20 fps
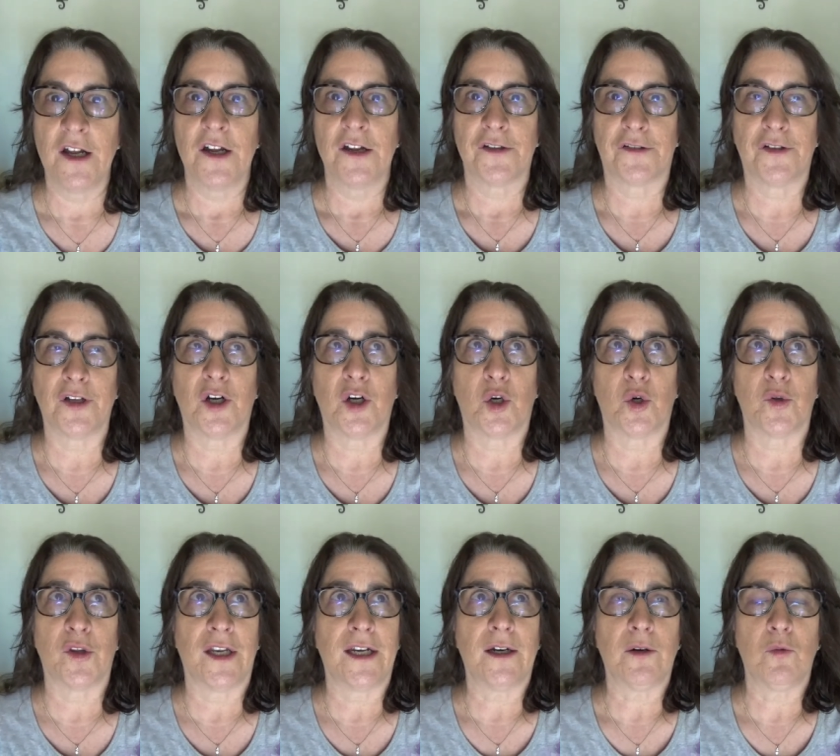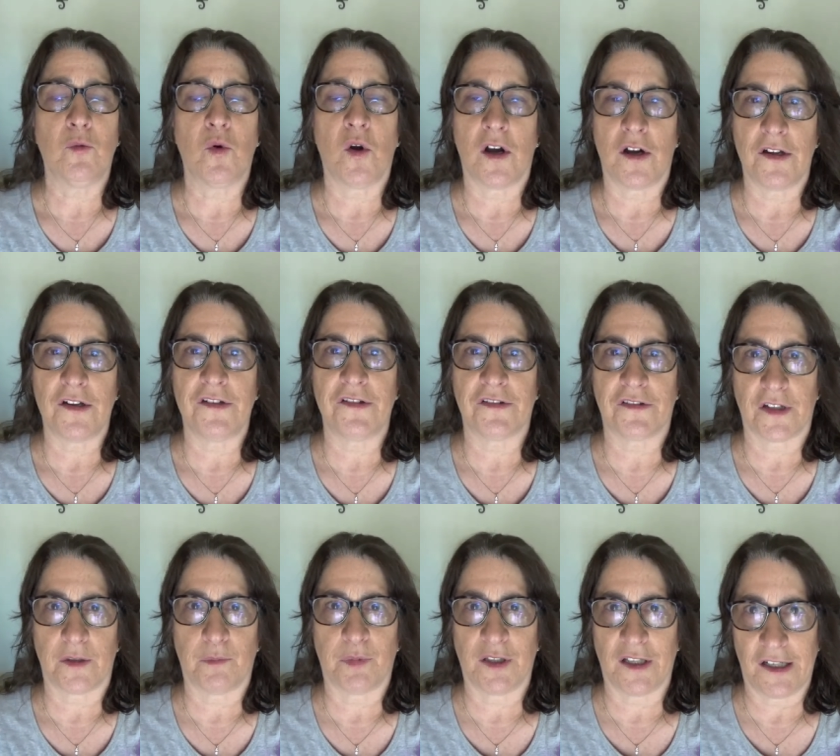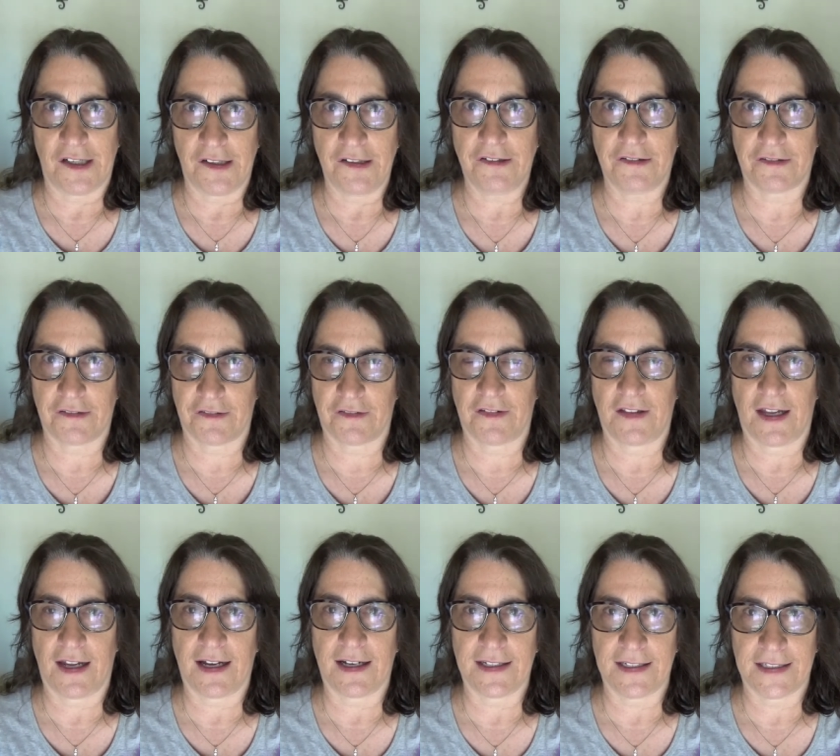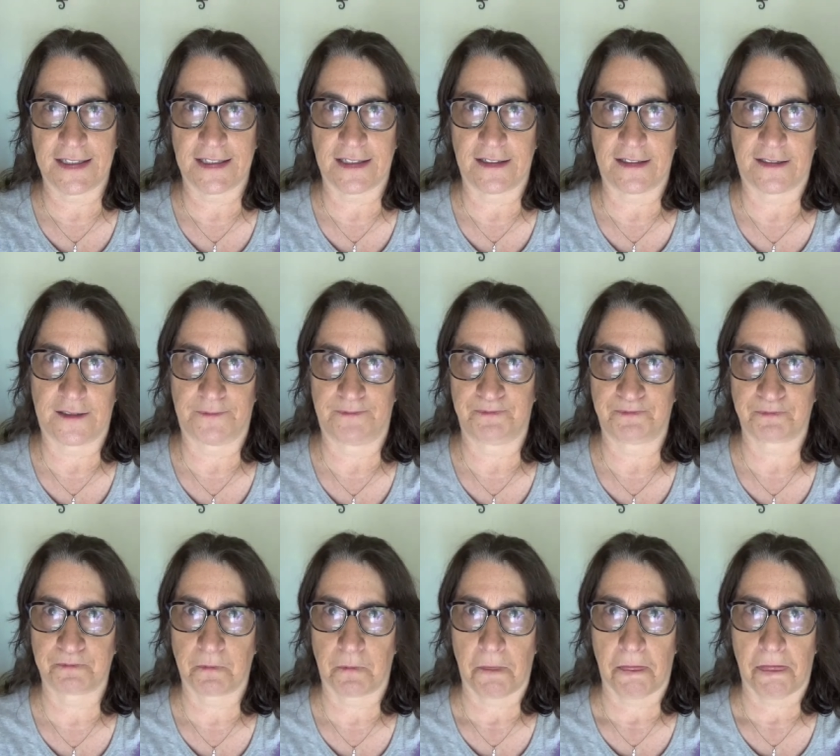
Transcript: so there was a place that um,